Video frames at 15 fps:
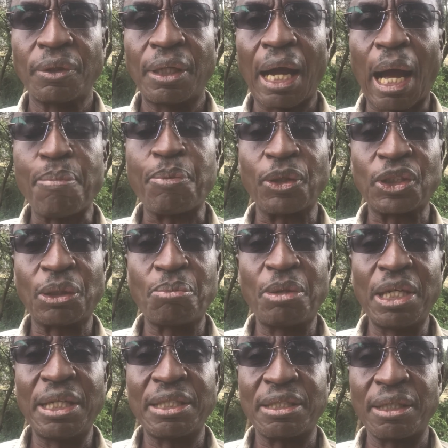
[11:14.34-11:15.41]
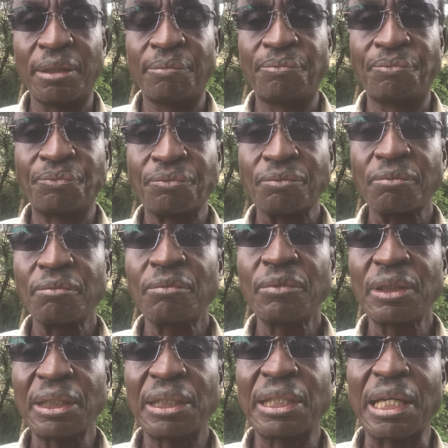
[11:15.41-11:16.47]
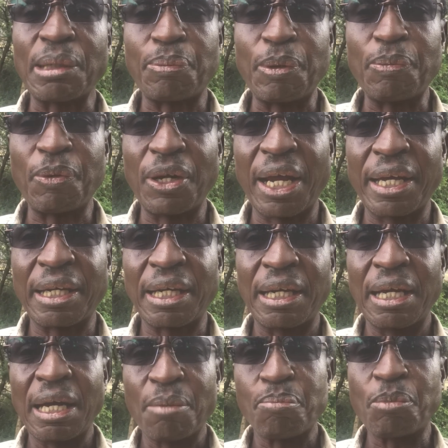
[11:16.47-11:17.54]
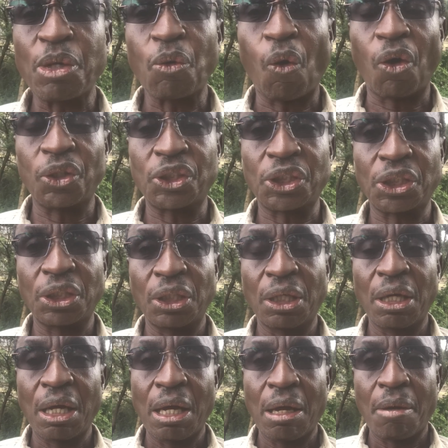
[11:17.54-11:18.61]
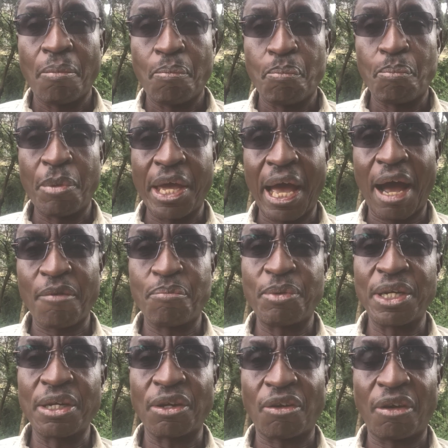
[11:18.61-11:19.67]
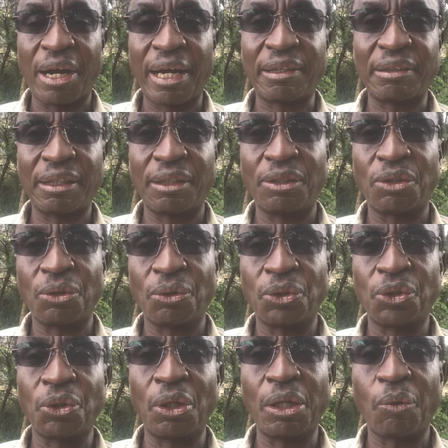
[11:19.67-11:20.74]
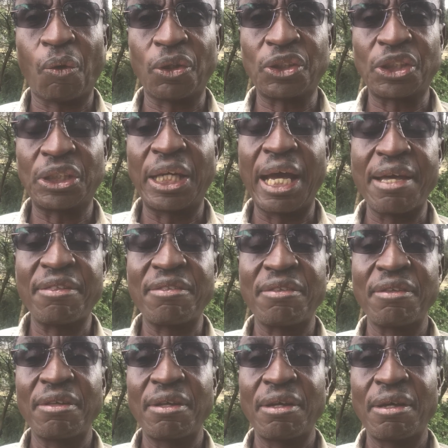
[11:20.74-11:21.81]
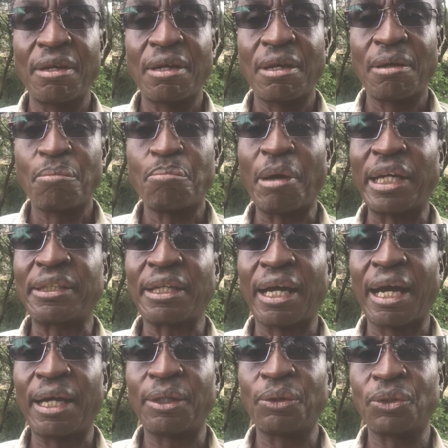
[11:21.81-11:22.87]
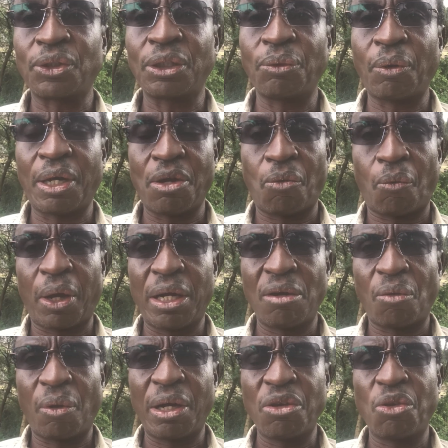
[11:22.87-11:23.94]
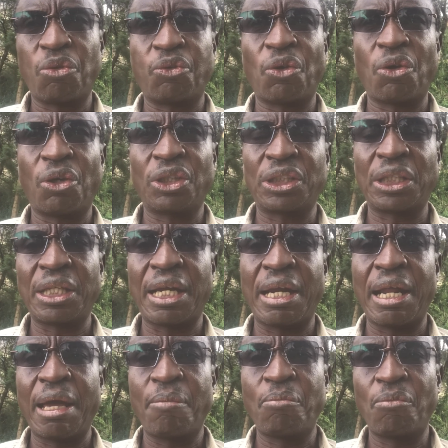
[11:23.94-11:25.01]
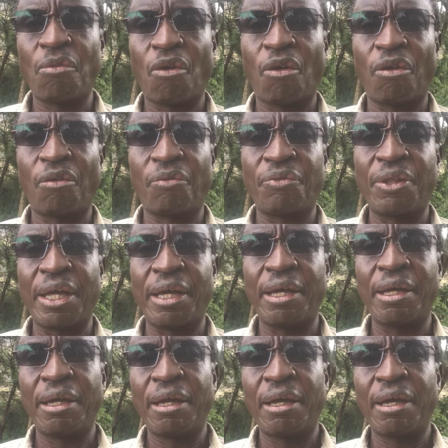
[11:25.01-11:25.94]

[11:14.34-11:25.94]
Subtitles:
a possibility that people like Biwott may have been connected to Julie Watt's death, but you see, when you float the name of the